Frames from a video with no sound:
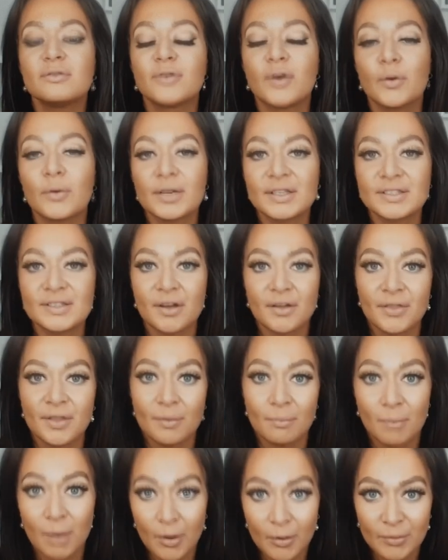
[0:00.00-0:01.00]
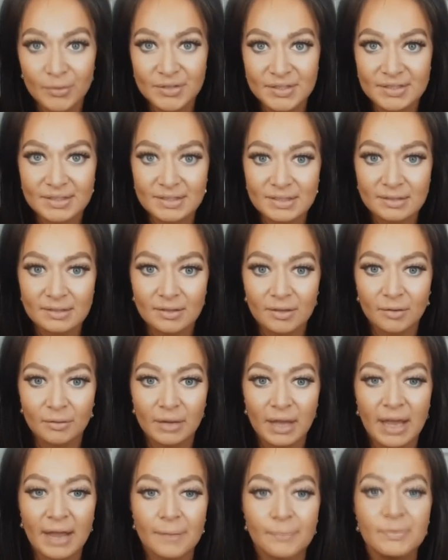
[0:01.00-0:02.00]
focus on the most,
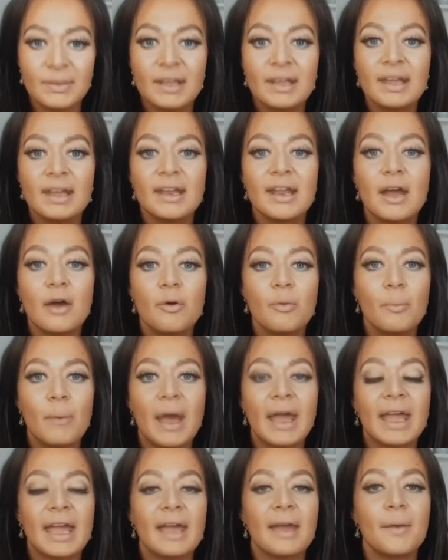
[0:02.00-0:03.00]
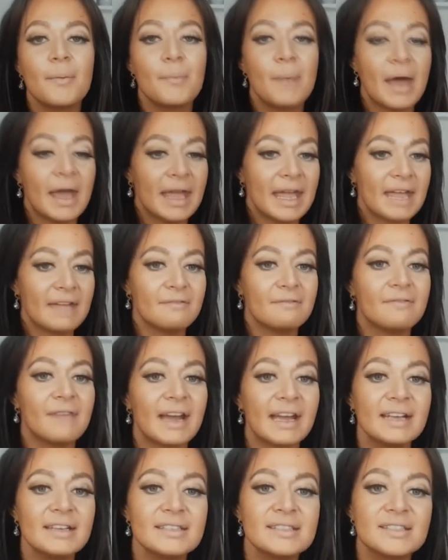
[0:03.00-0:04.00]
okay? Now, my
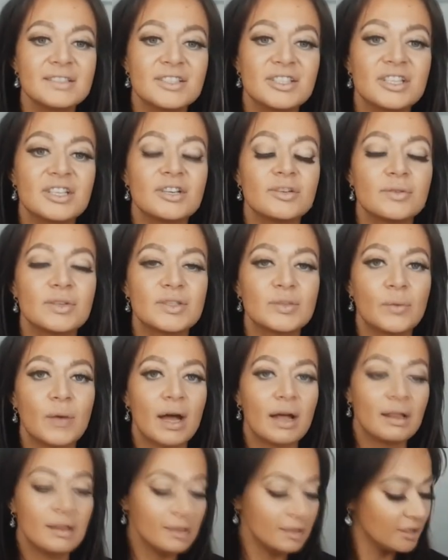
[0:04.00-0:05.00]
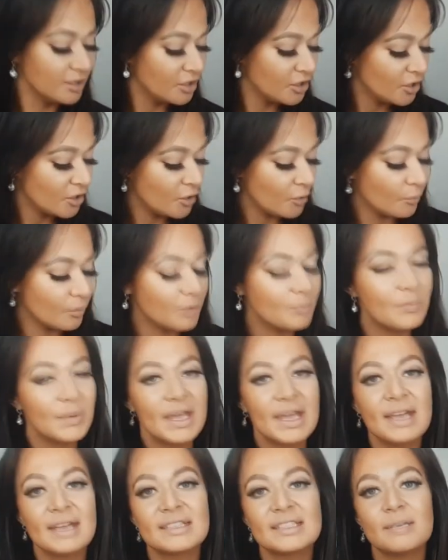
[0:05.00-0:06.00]
advice to you as well would
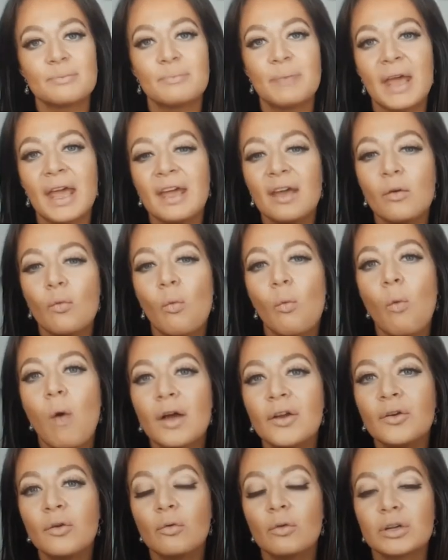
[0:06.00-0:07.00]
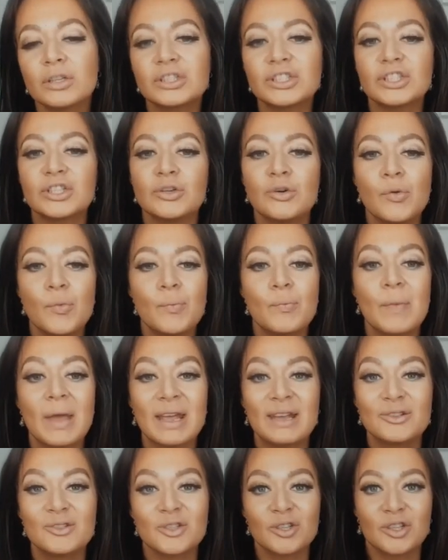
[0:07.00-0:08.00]
be to pick 1 or 2
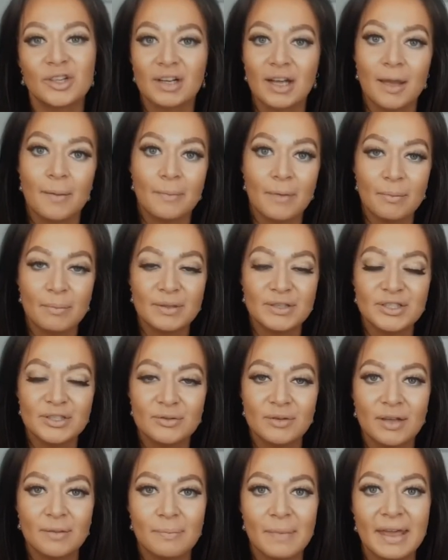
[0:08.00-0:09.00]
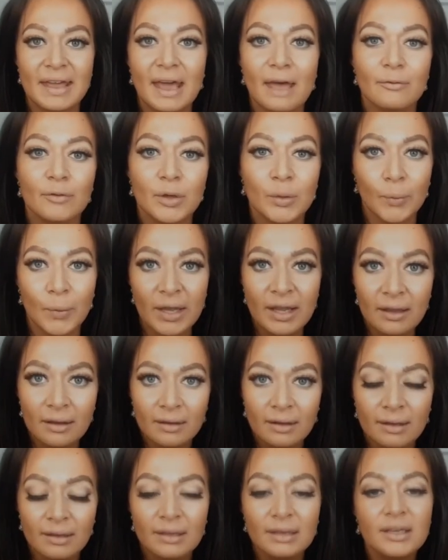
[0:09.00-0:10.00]
major commitments you can make every
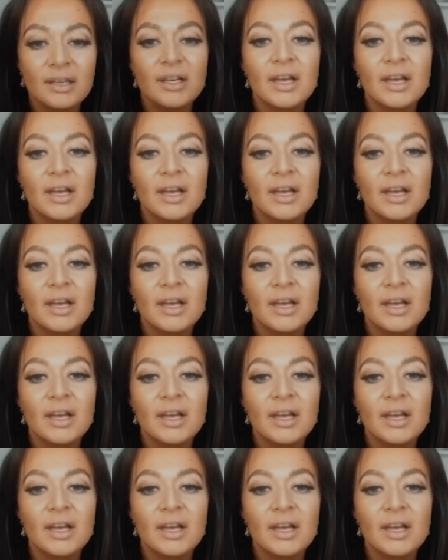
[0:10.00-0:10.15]
week